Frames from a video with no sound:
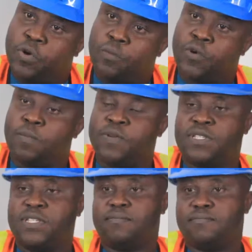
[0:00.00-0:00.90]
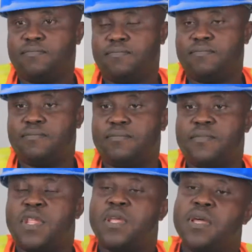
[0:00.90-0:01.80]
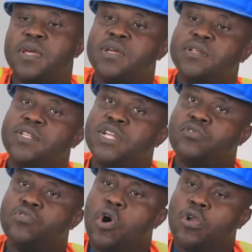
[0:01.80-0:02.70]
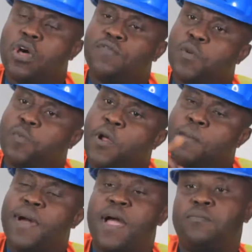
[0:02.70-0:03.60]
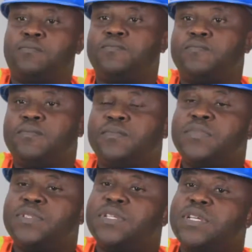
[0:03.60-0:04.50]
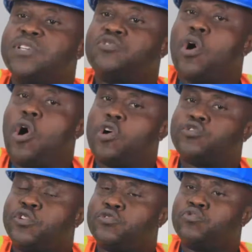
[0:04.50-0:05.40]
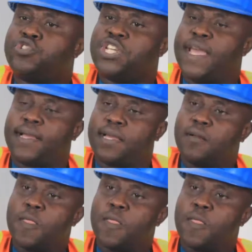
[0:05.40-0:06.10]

pro property. The role of the plumber is also to check